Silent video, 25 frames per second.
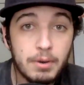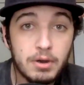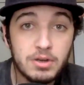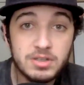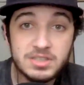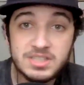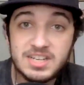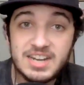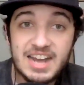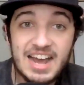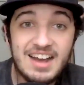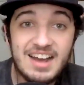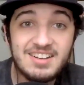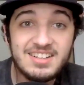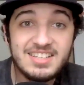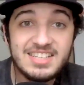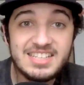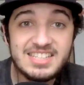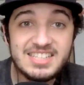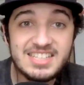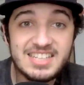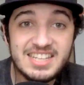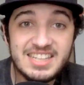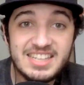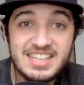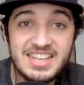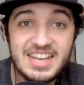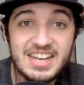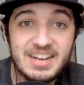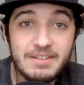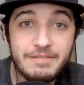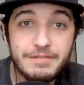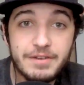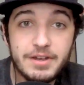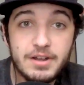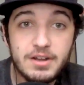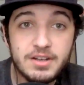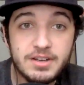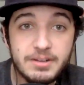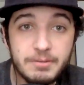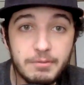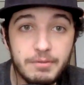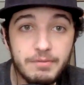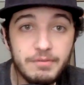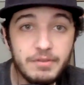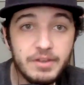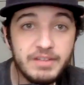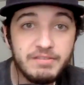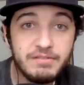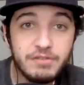personalities in the NFL,
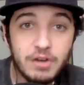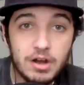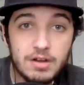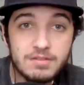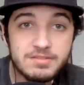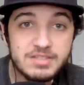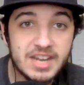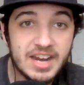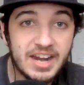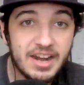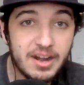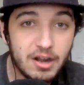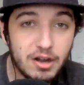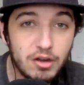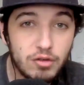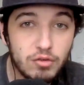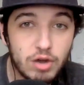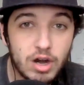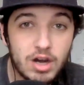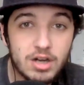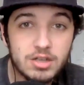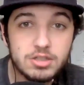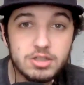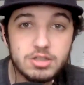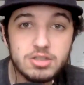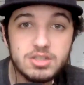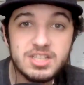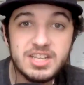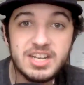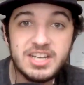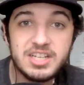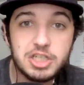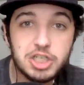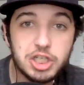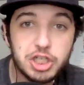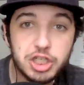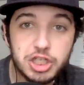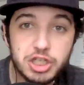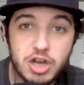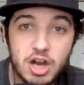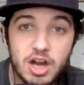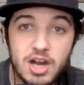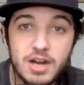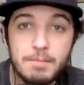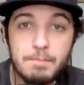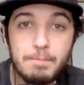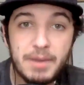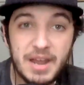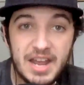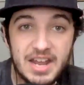and it involves Aaron Rodgers and
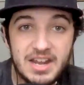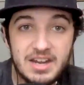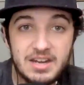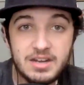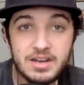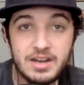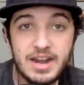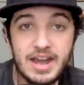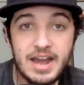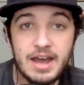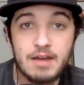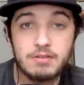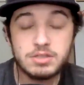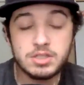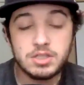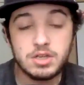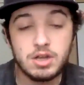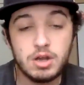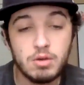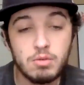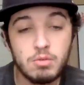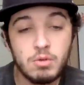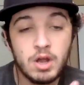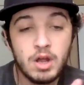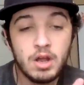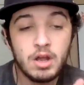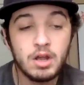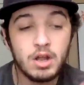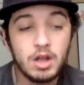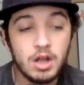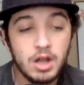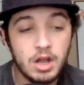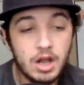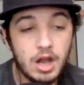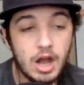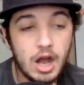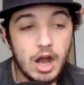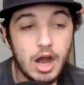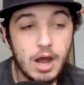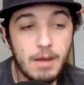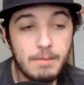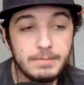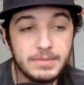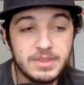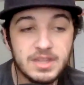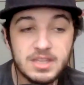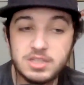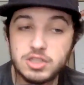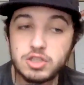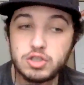Sean Payton. Now, so
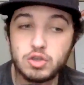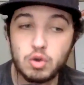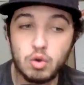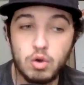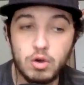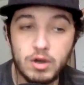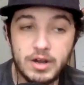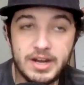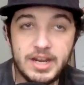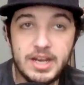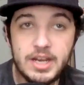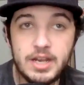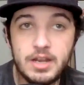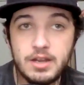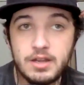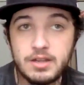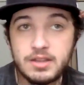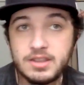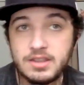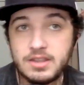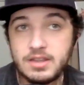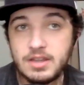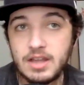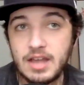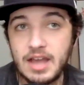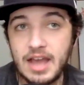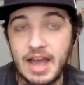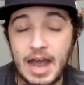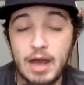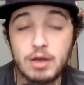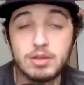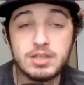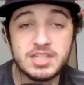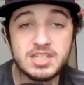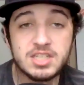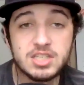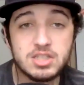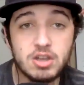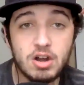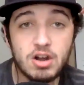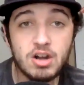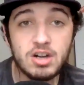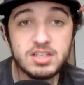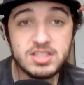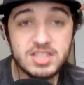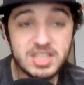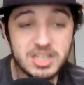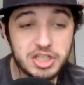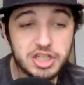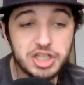um, the story, how this
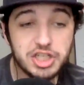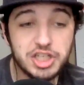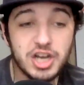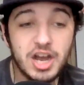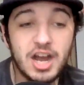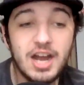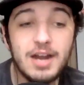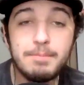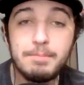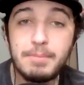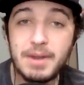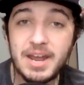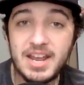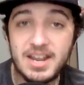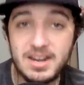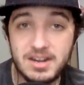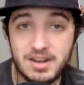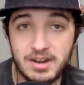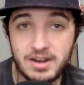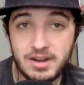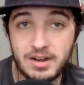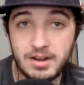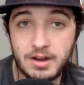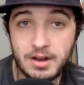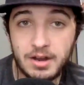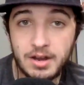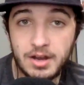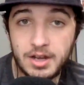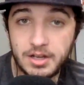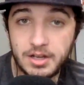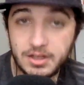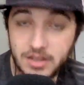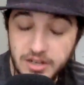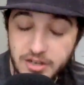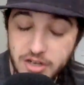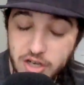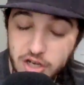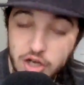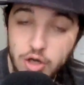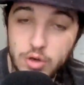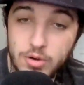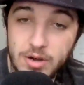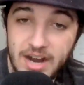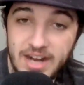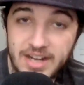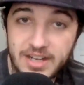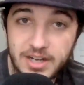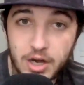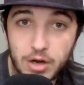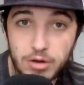starts, is Sean Payton, the
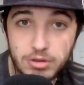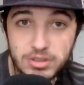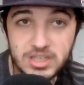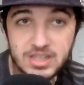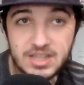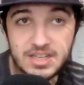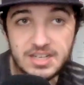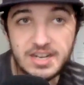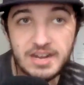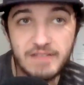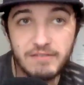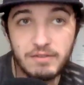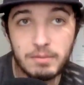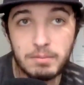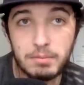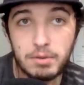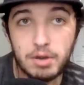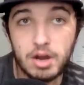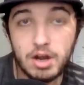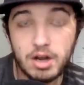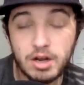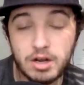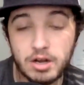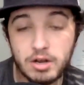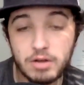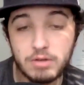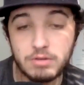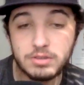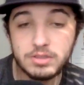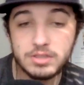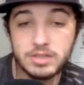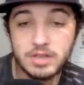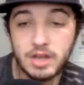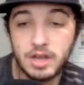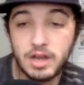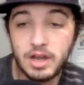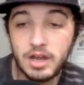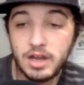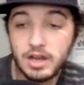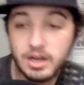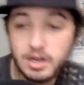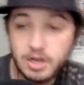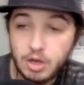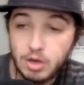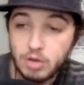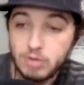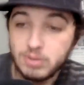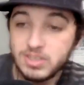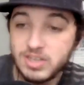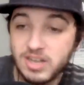new head coach of the Denver Broncos,
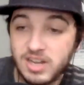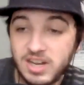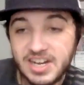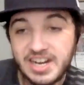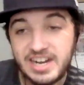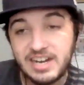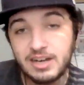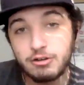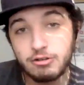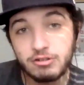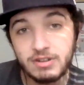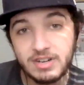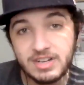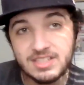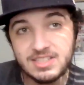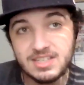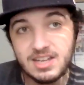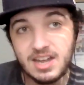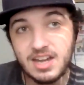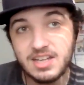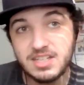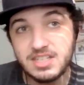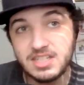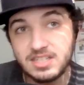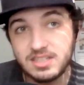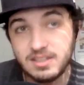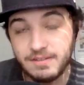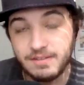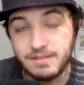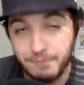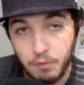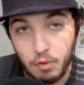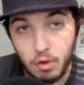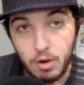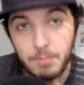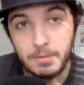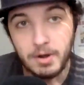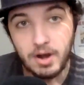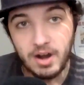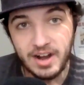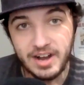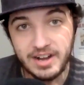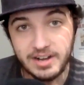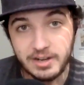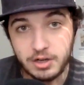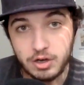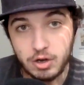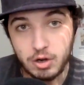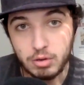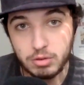goes on and criticizes the former
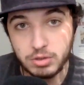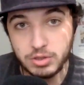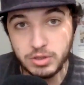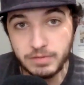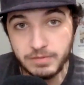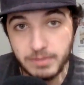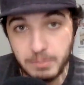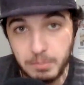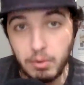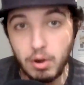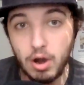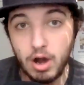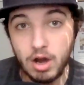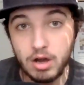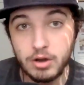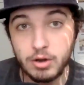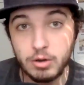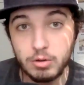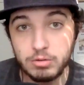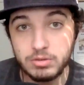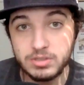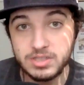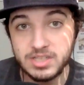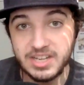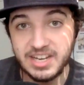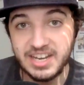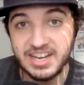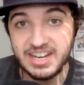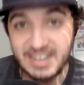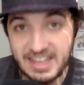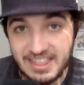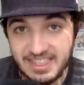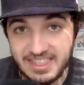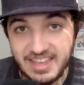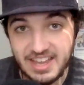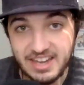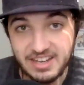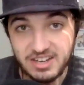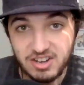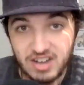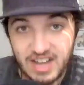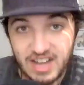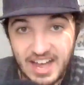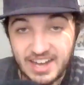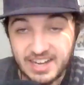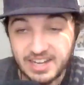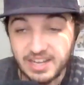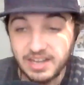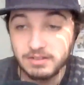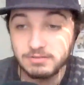head coach of the Broncos in Nathaniel
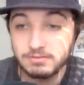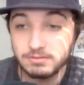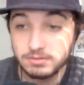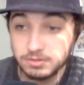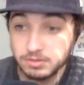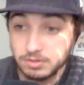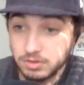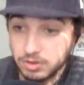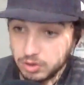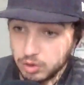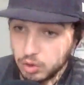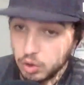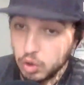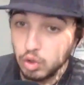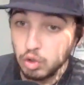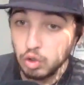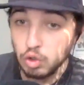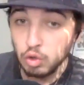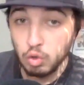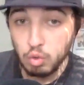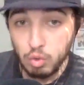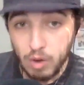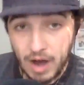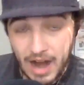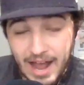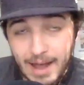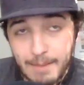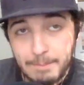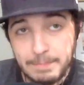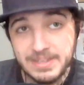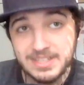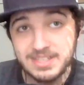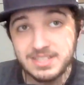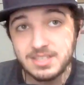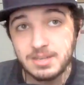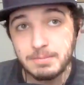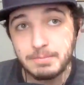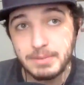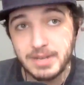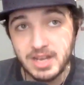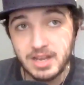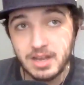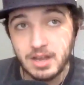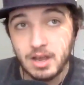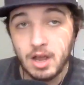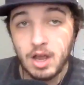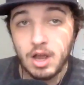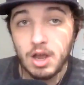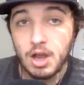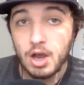Hackett, who happens to
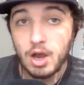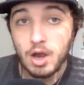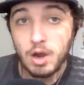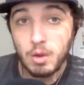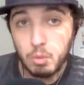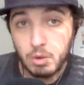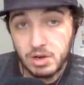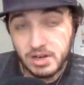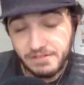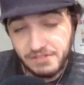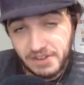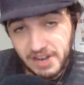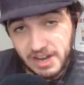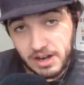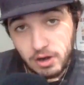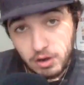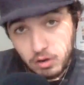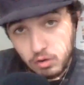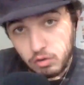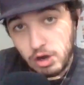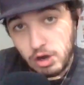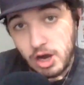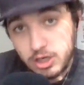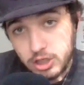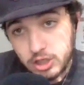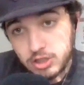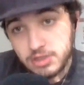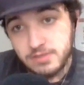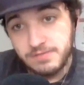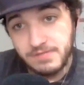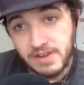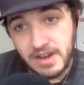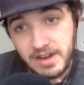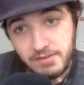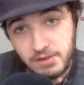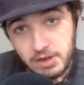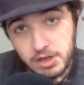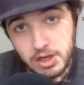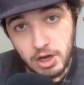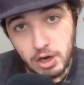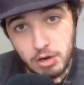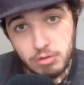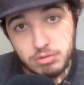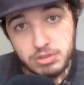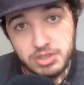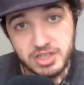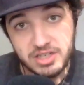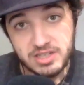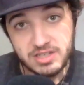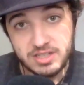be one of Aaron Rodgers' favorite
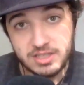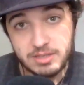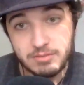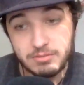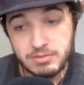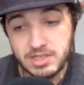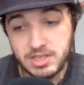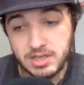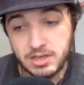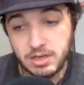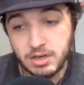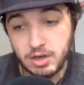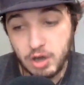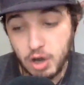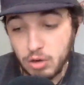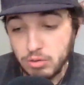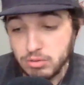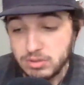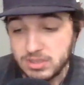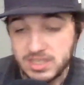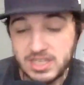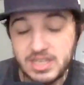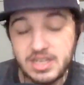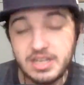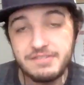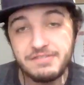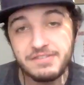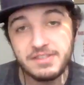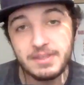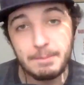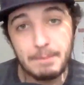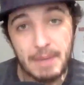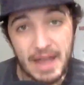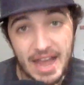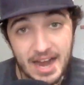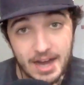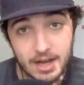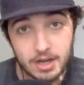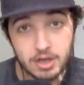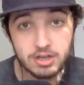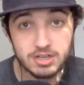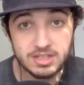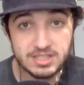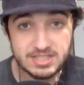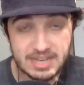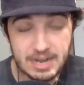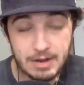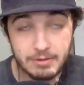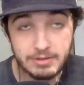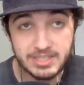coaches. He was an OC for the
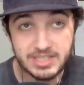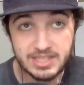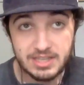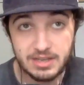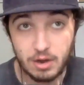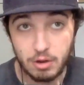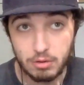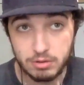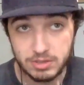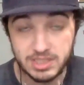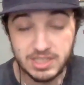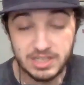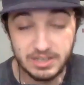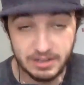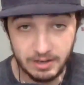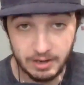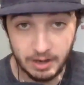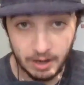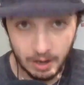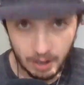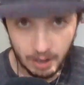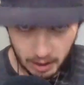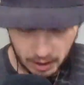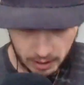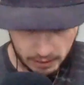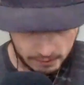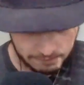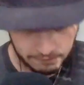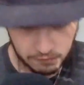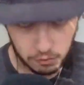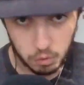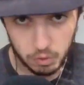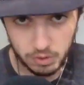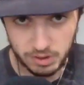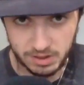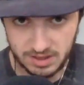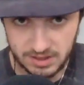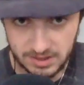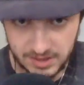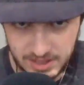Packers. Now he's the OC for